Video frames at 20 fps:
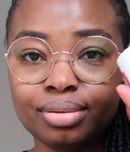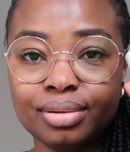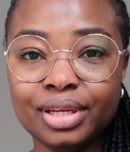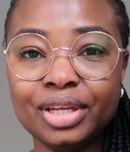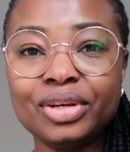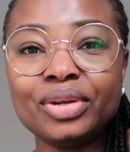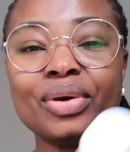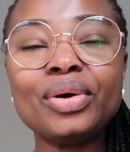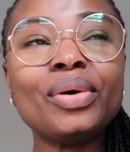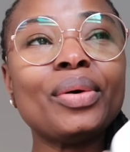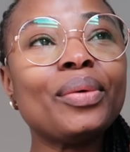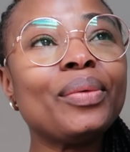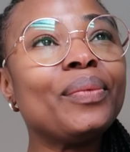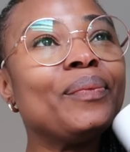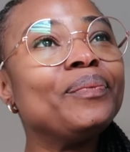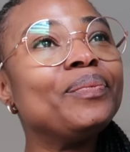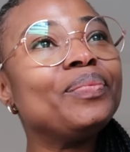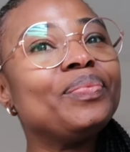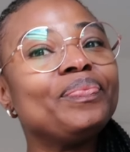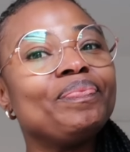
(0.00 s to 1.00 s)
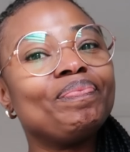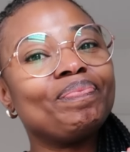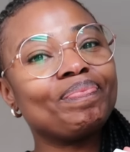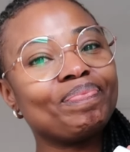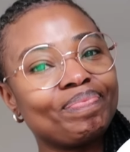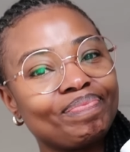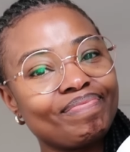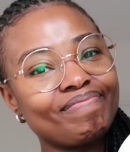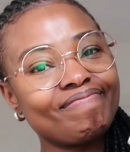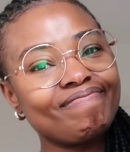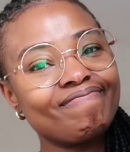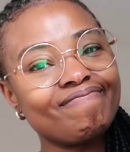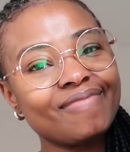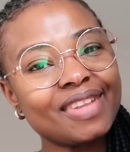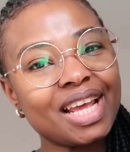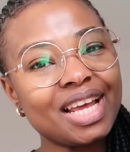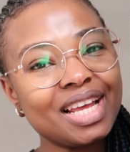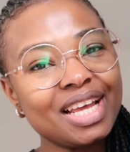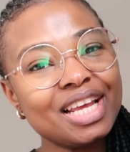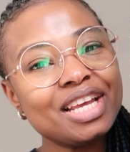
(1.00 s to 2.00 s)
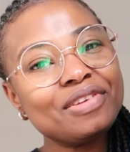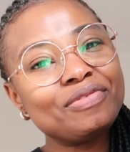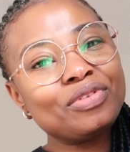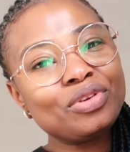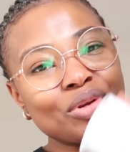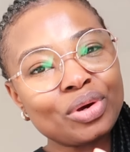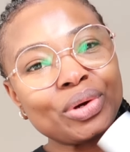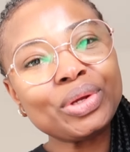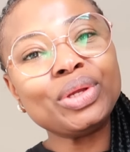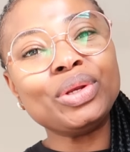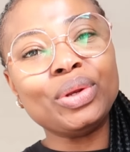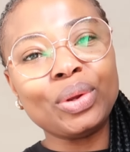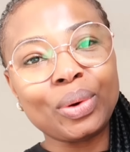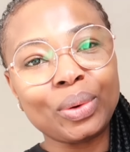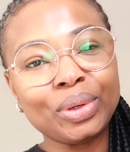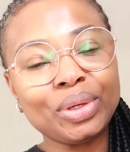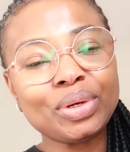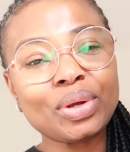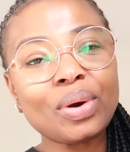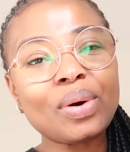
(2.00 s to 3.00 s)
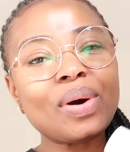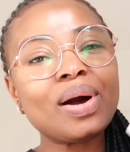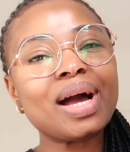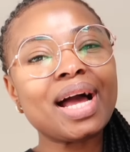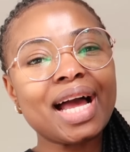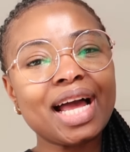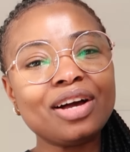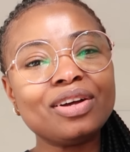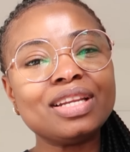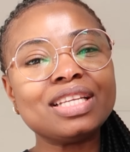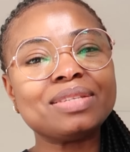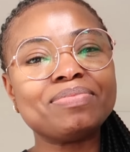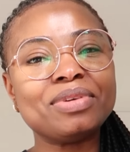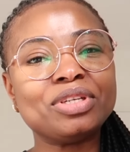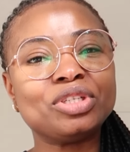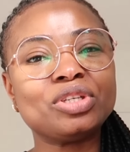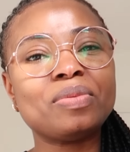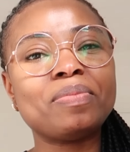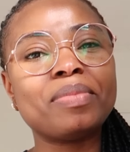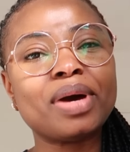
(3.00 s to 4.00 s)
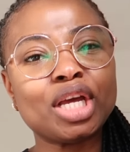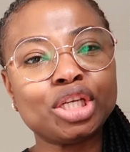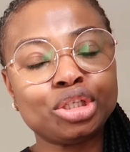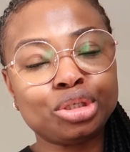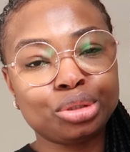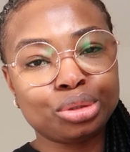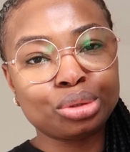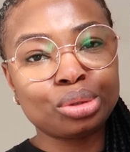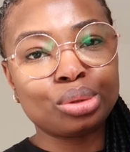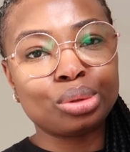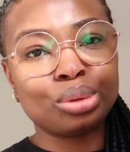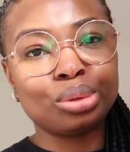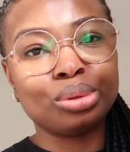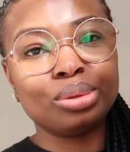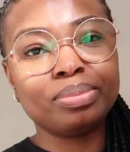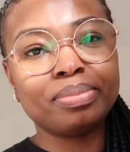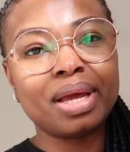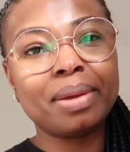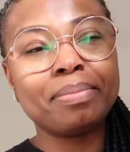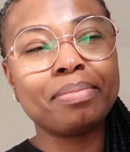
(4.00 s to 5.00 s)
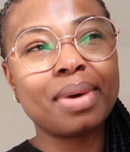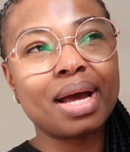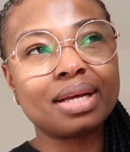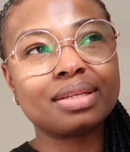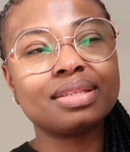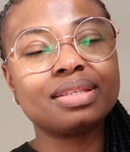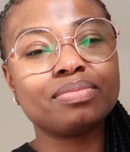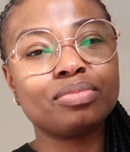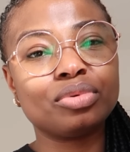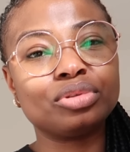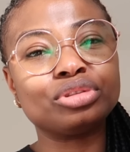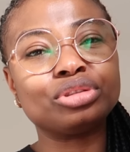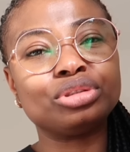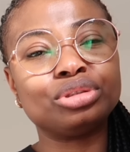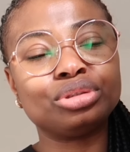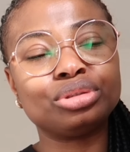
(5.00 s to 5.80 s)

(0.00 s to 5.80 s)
You know, if you know, you know. You know, I always mention my Shaw, my Maximum.